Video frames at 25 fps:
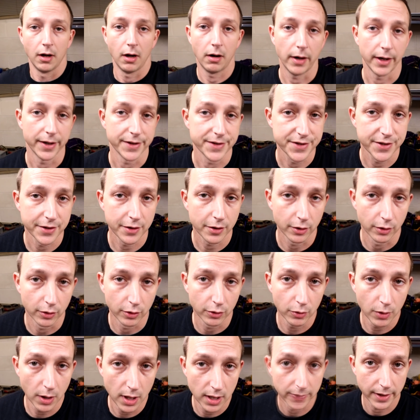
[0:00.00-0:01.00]
All right,
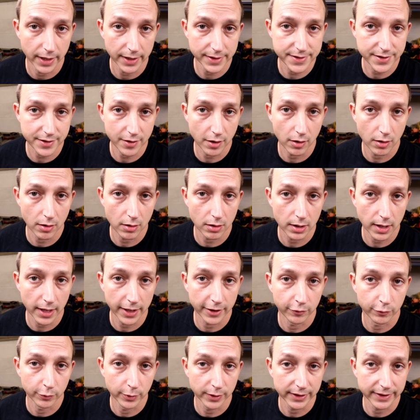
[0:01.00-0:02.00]
so that's all I
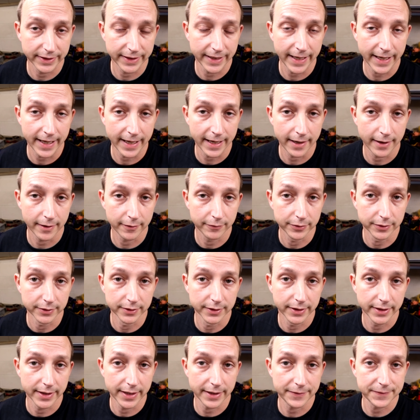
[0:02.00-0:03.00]
really have
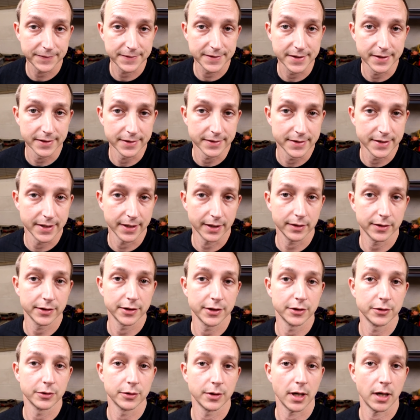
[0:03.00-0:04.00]
left to tell
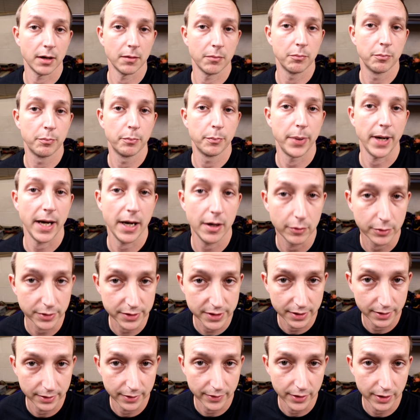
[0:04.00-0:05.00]
you
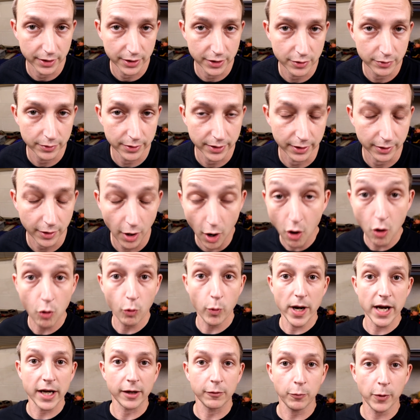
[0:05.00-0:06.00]
about the unit. Oh,
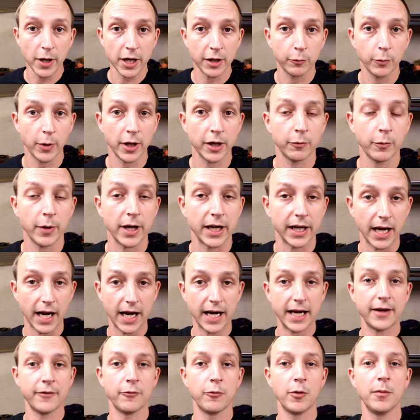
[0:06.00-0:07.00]
wait, wait, wait, wait. I
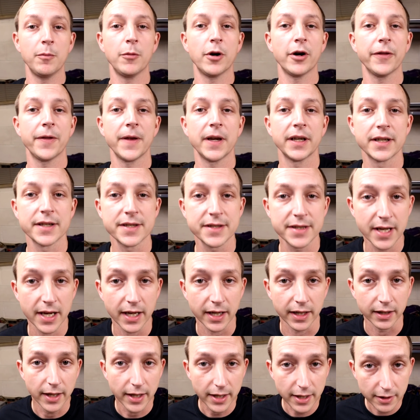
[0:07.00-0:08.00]
have one more thing to
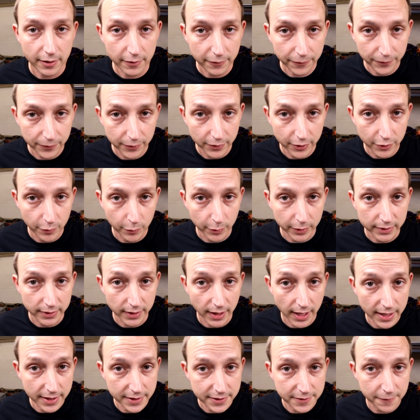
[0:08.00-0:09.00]
say. If you would
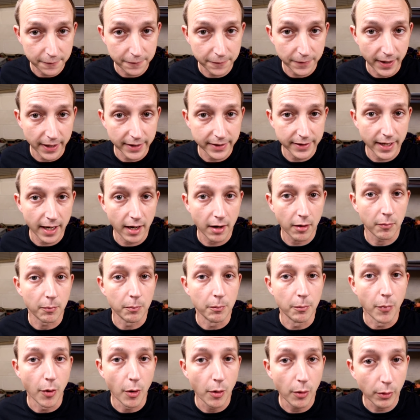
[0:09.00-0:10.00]
like to find out
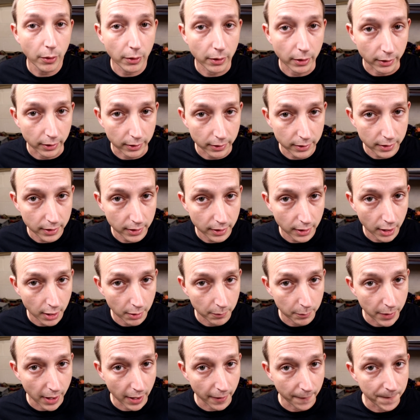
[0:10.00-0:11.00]
more
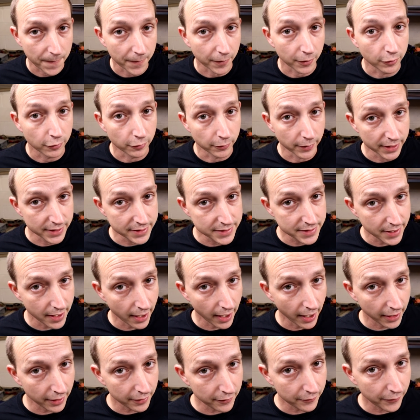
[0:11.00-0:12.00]
about the grid
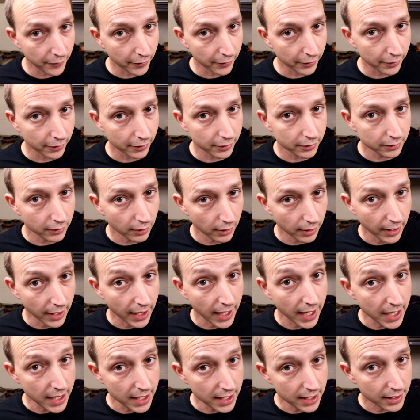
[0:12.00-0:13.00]
tie inverter
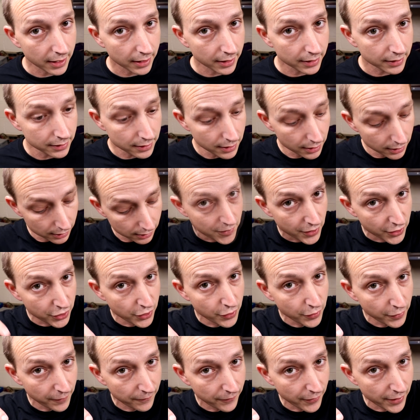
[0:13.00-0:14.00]
and the
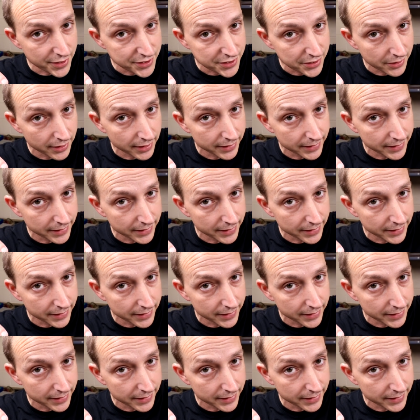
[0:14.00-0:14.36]
universal